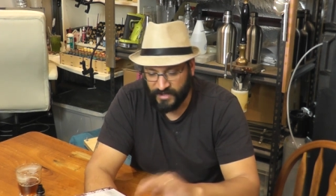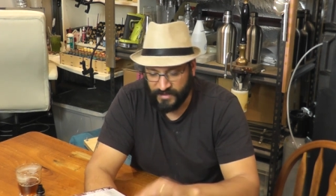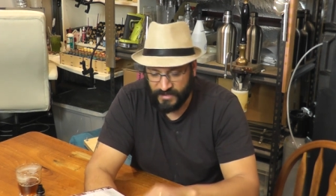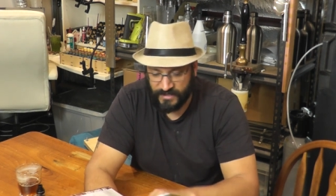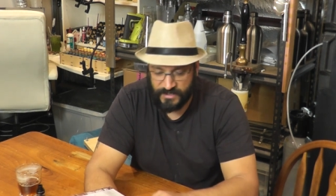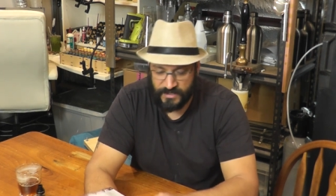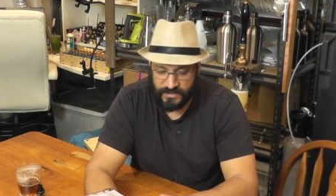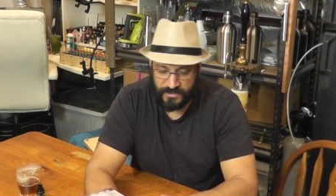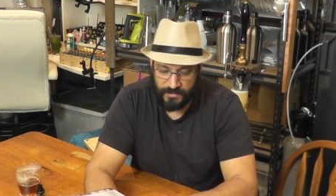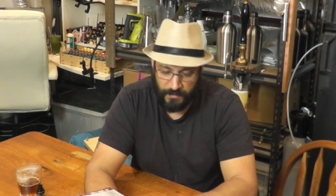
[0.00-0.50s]

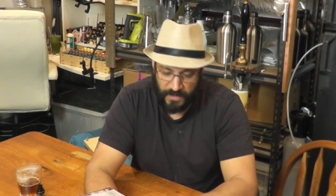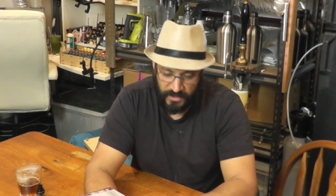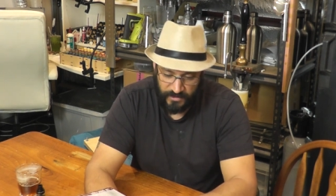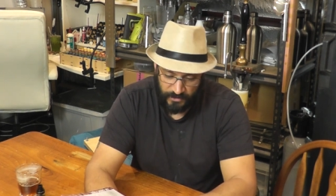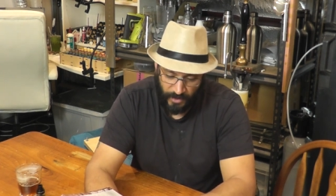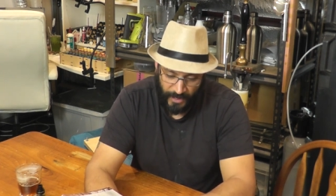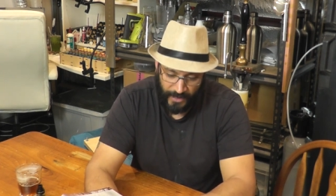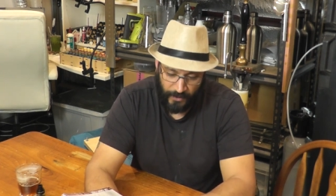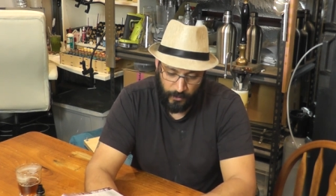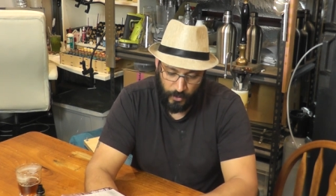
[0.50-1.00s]
this is a
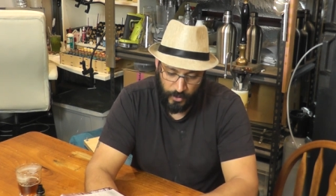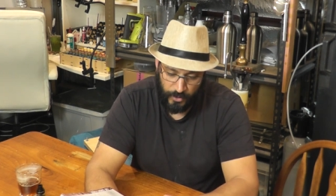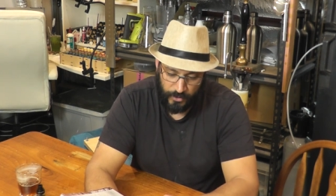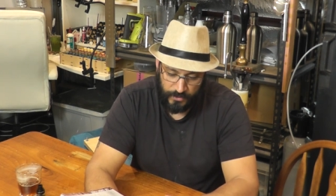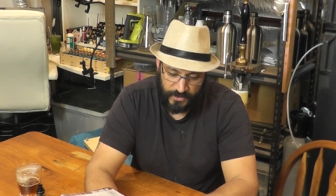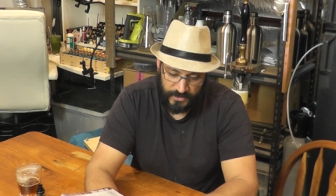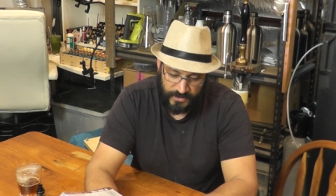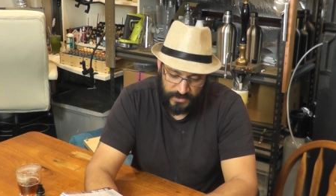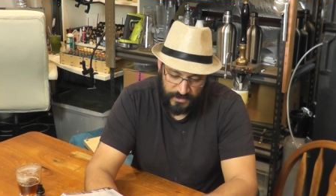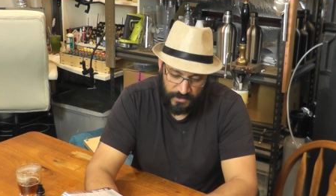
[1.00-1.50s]
light
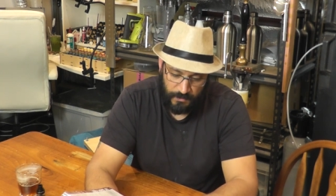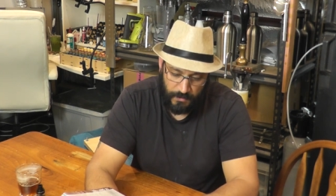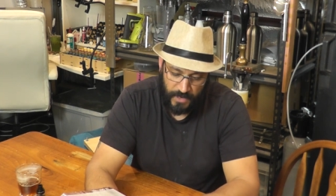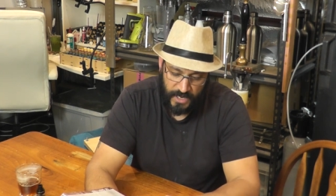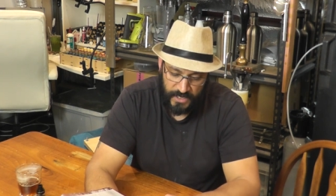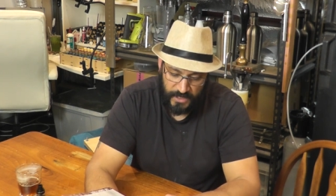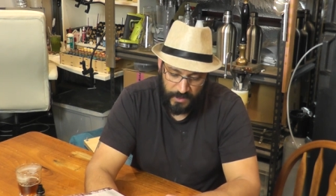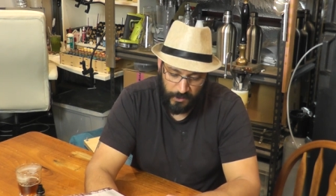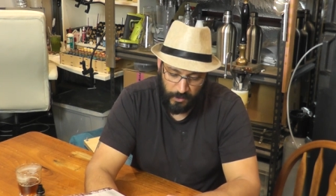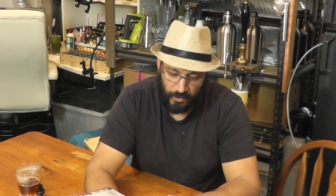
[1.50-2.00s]
wound, this is a
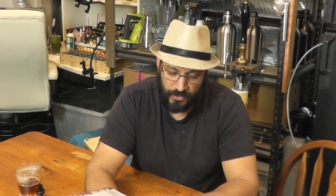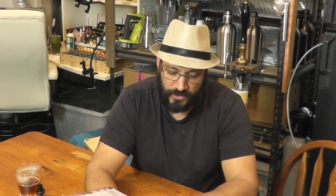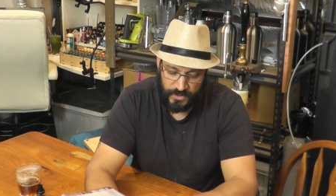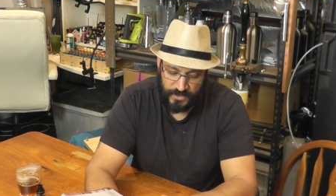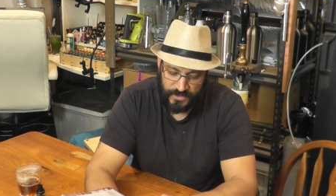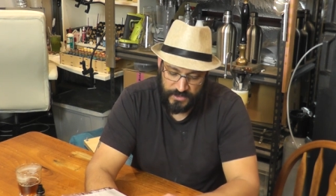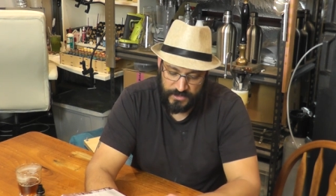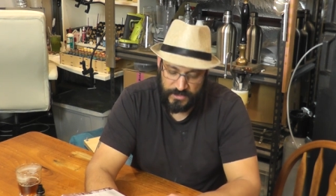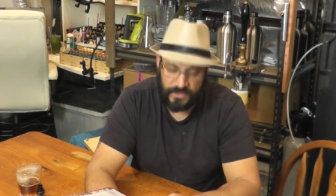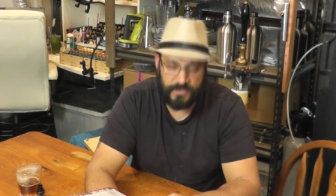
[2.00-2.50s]
medium wound,
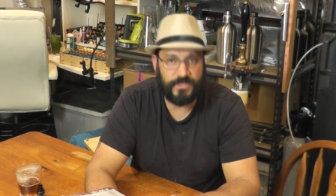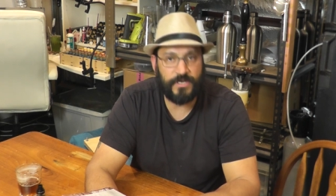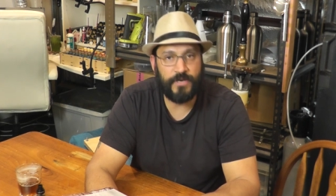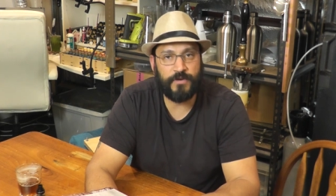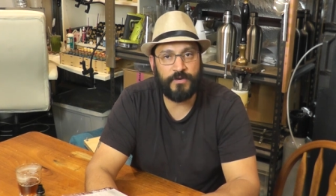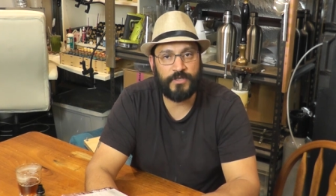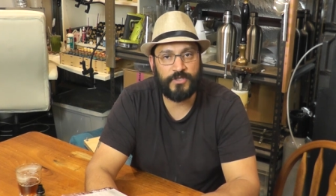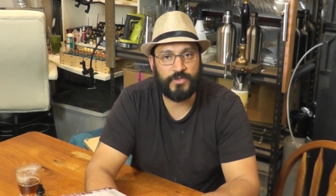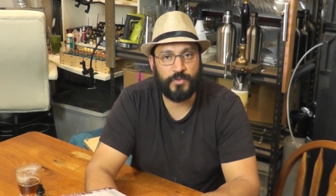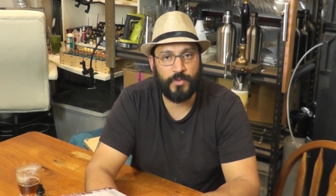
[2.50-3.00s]
this is a
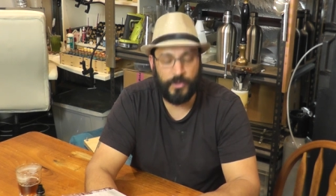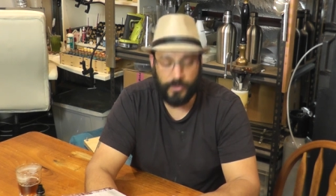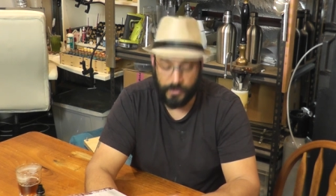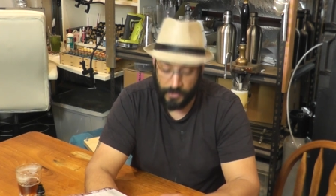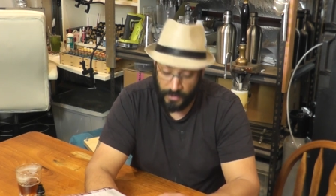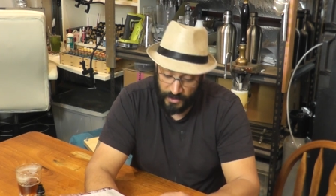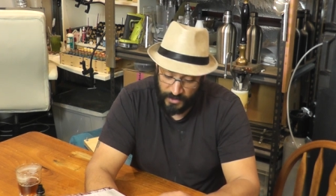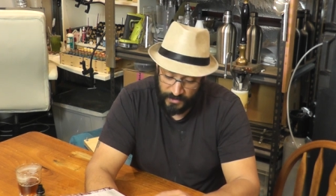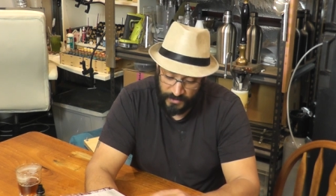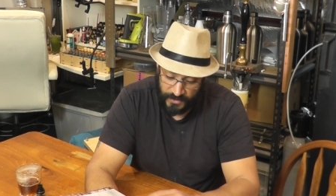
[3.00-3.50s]
serious wound,
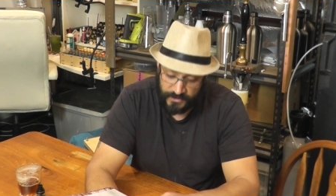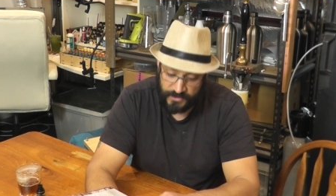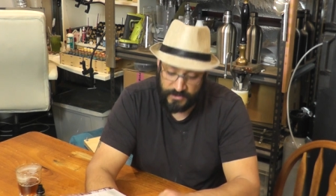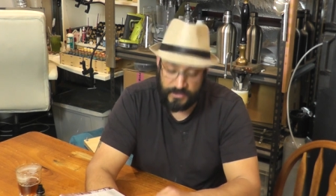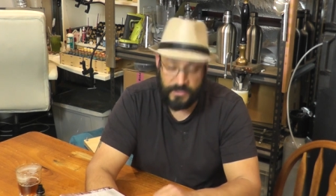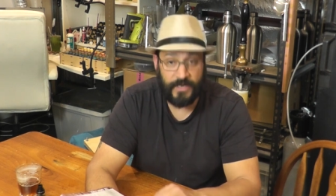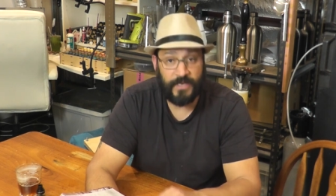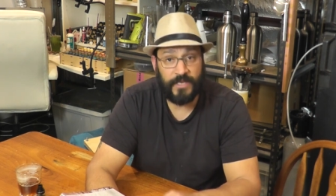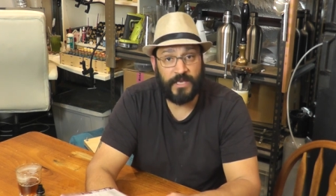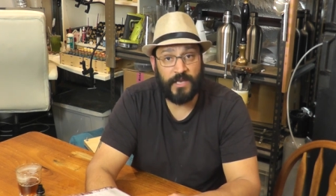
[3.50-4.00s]
this
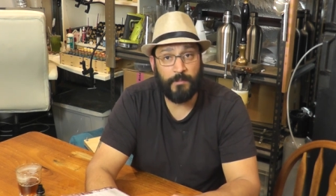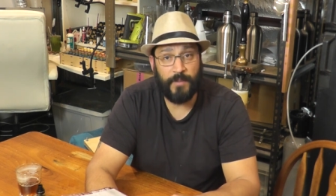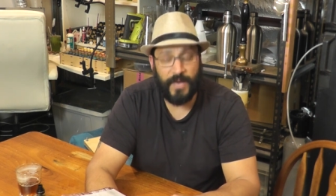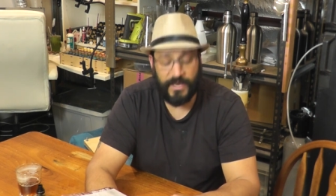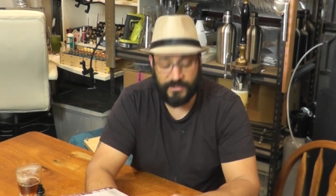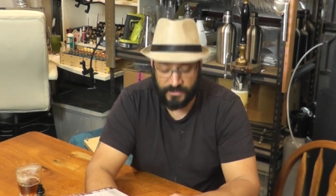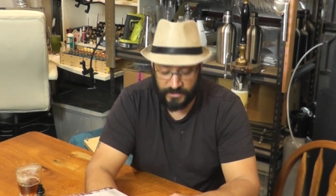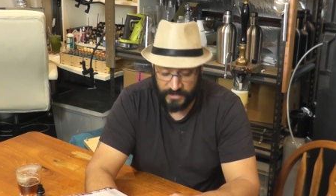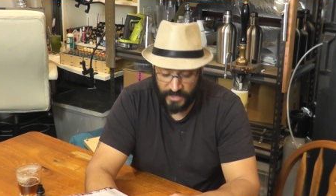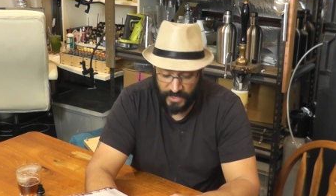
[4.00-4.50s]
is an
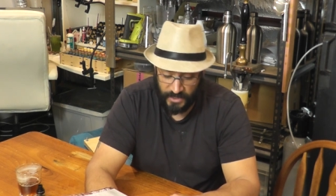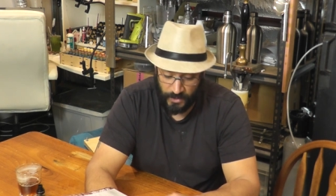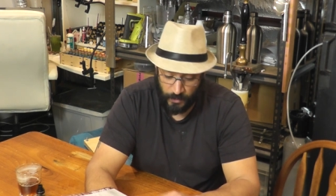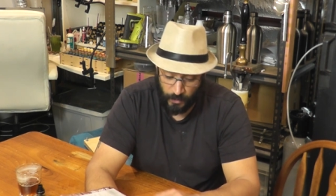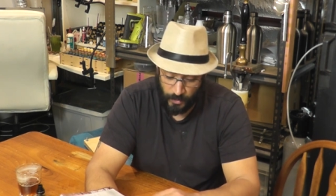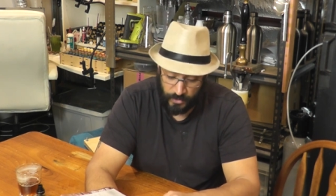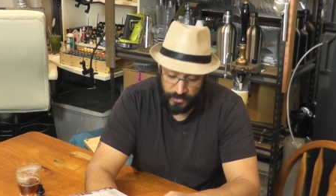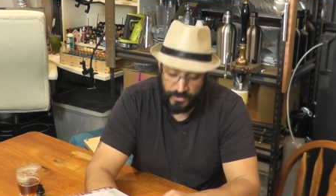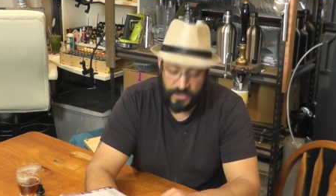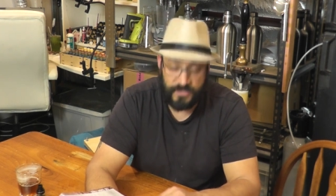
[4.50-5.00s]
incapacitating
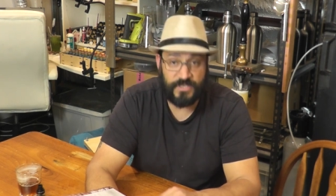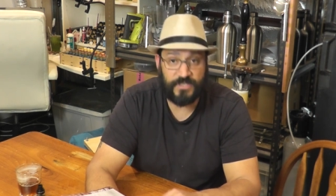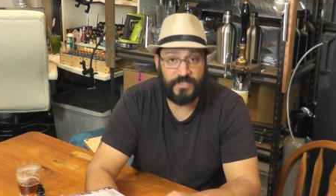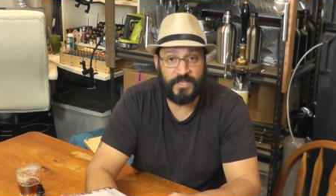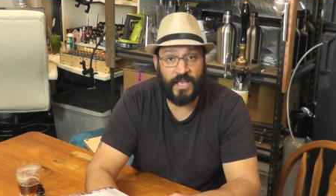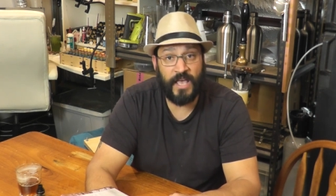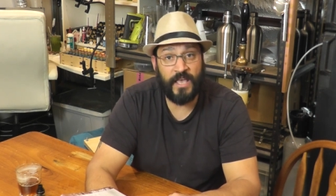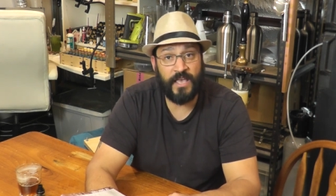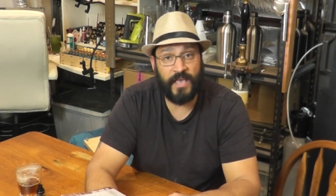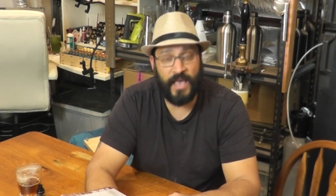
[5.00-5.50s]
wound, this
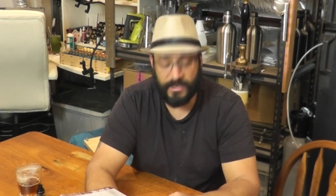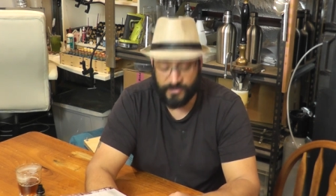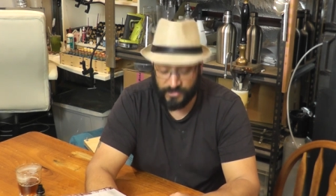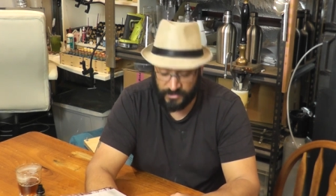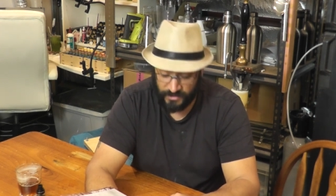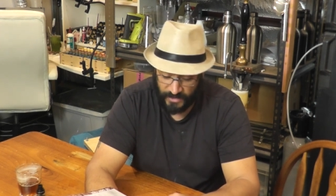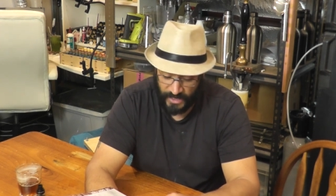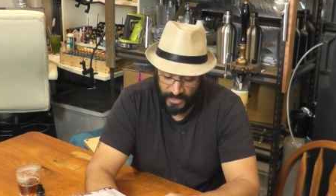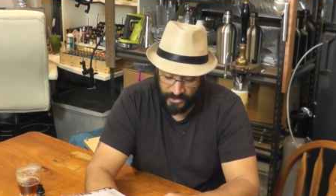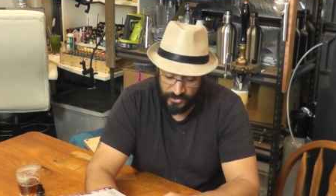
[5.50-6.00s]
is a
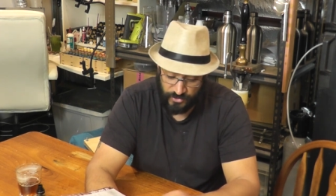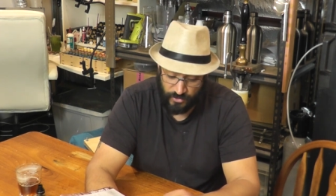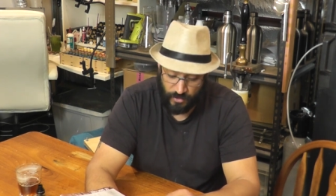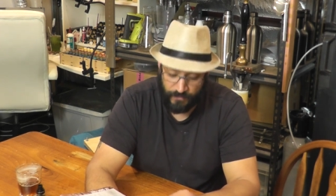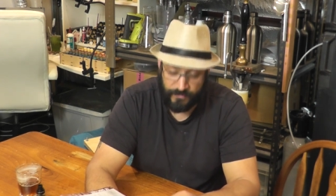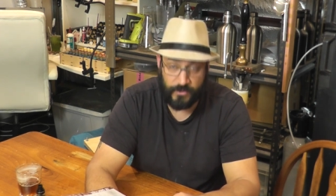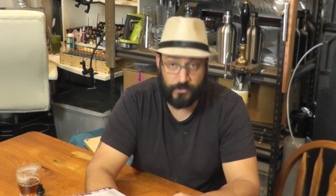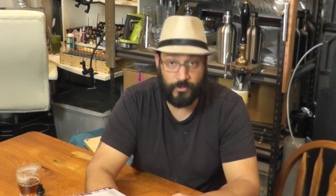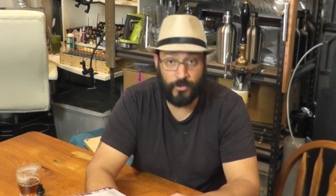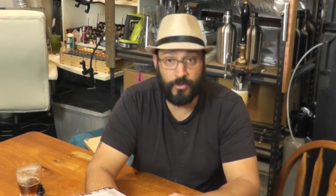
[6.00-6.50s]

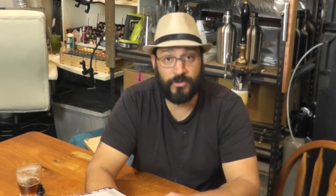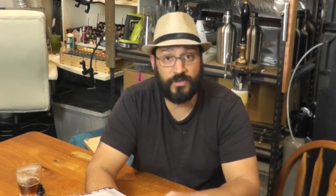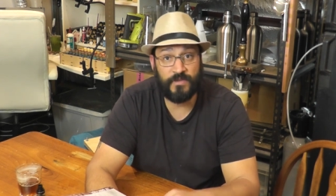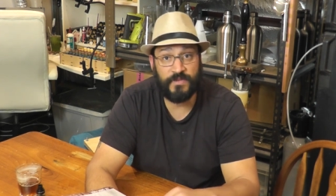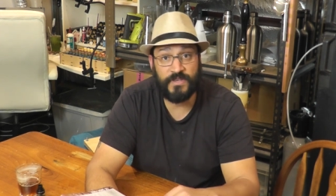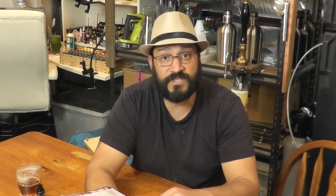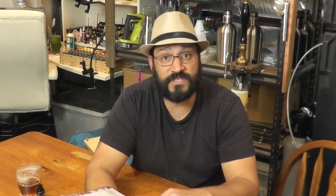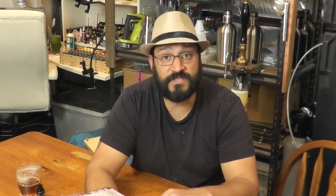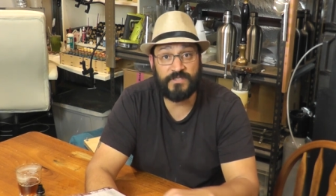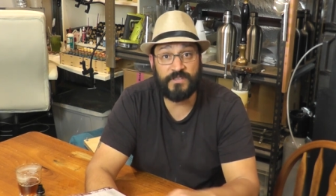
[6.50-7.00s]
catastrophic wound,
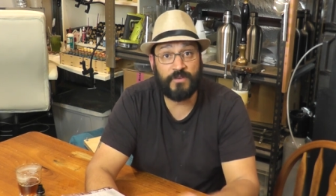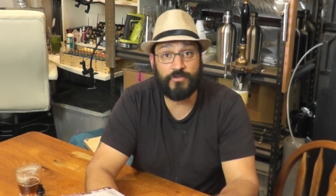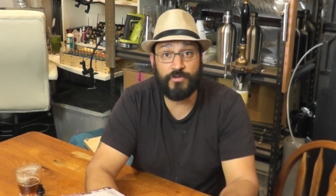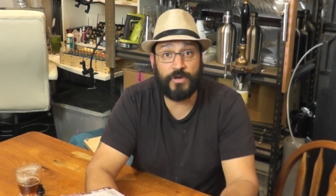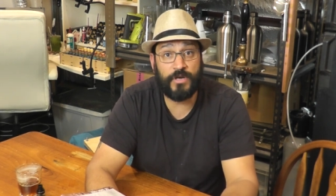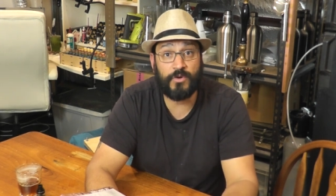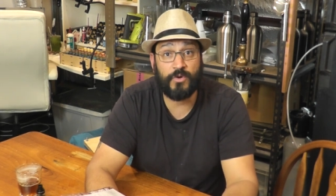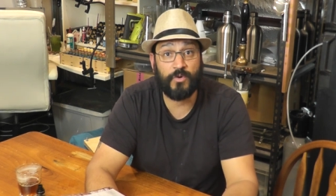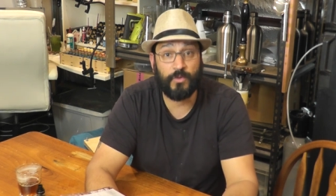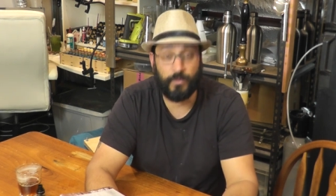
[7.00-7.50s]
and this is a
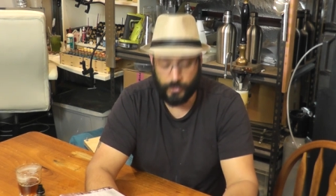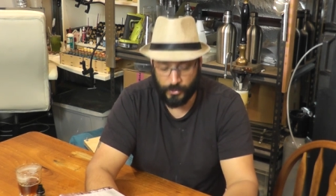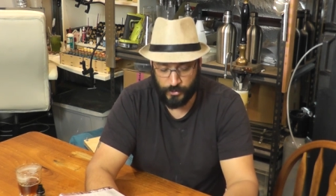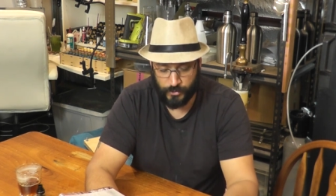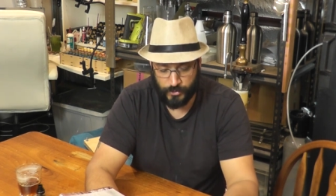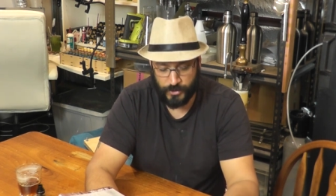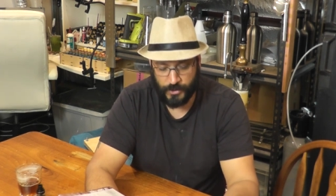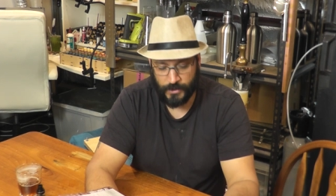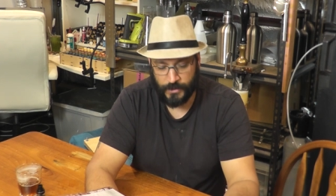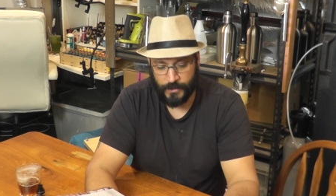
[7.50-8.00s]
critical wound.